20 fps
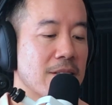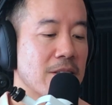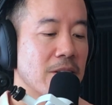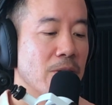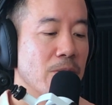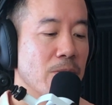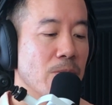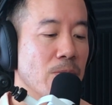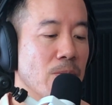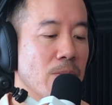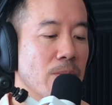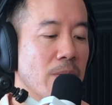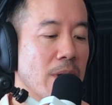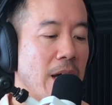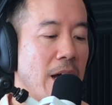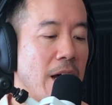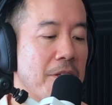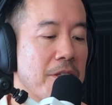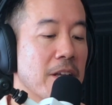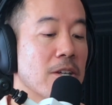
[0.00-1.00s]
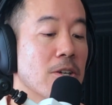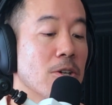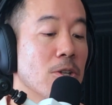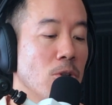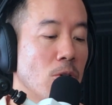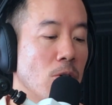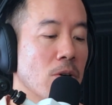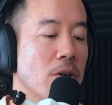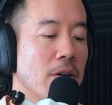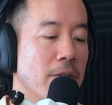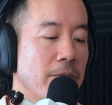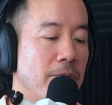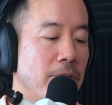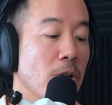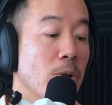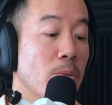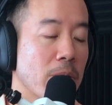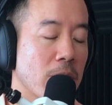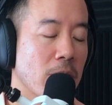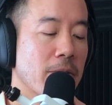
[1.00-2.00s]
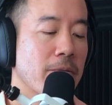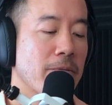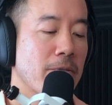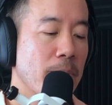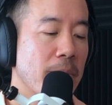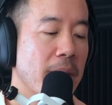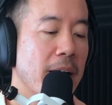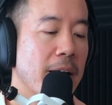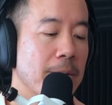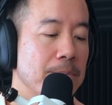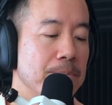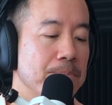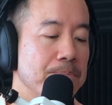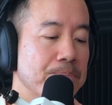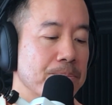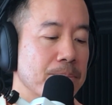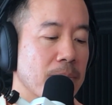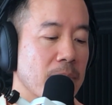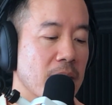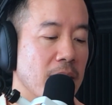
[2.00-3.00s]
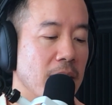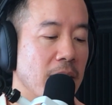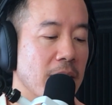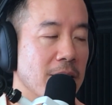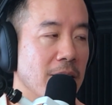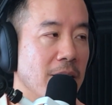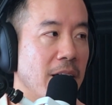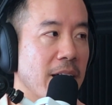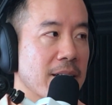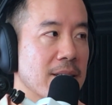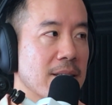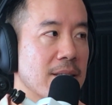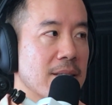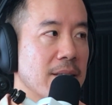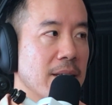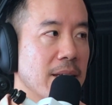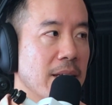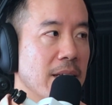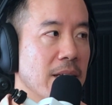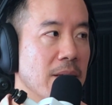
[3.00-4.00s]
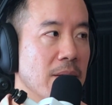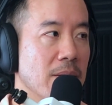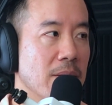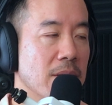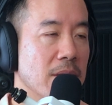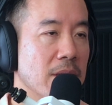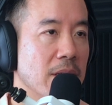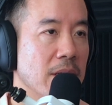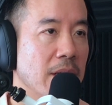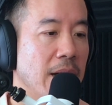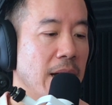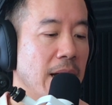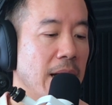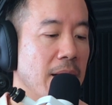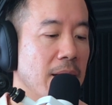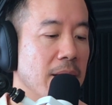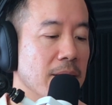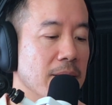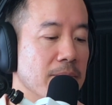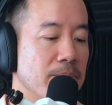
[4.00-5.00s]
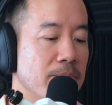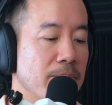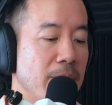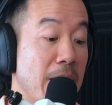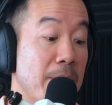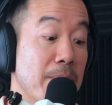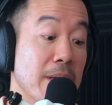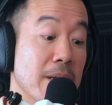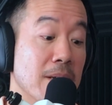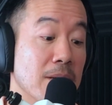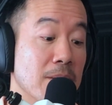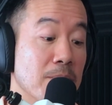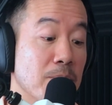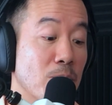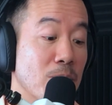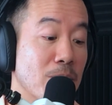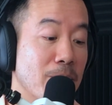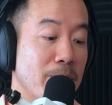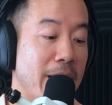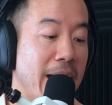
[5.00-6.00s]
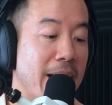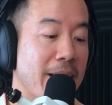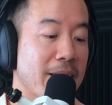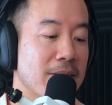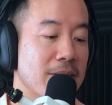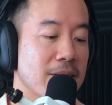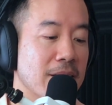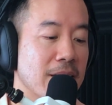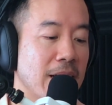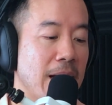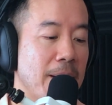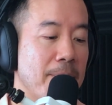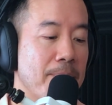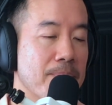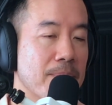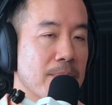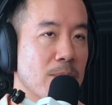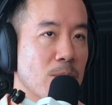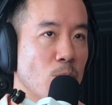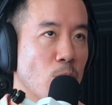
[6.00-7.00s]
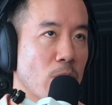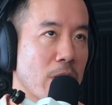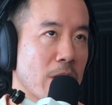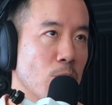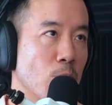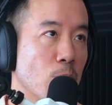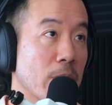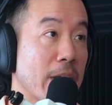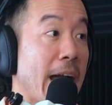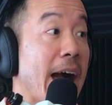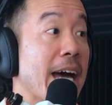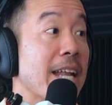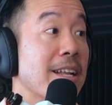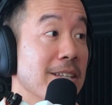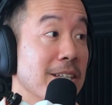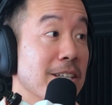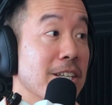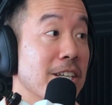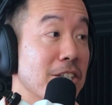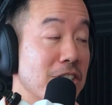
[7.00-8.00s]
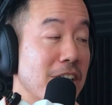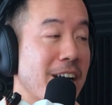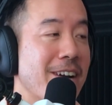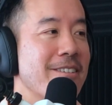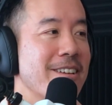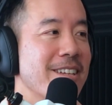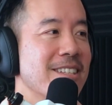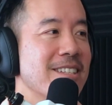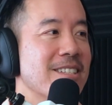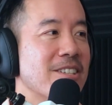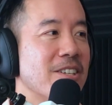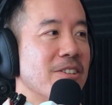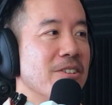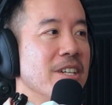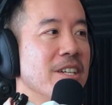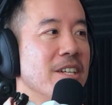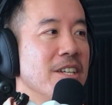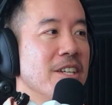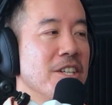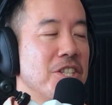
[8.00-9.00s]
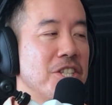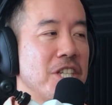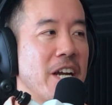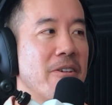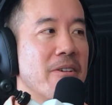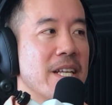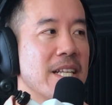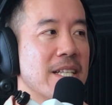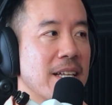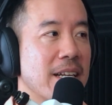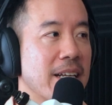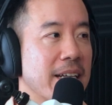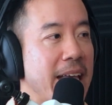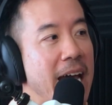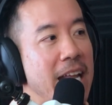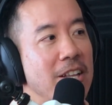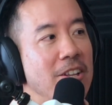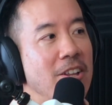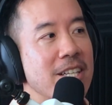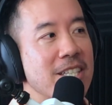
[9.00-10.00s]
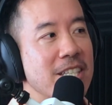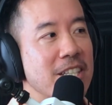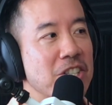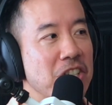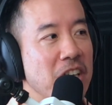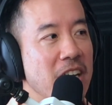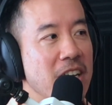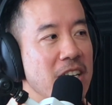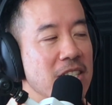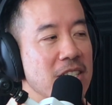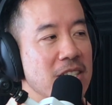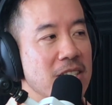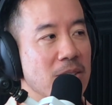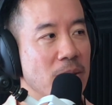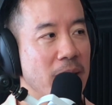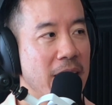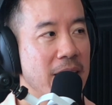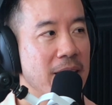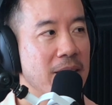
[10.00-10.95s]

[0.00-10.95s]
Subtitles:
So I think following on from that, I'd like to see maybe a book about what I call catalytic charities. So charities that are catalyzing change. So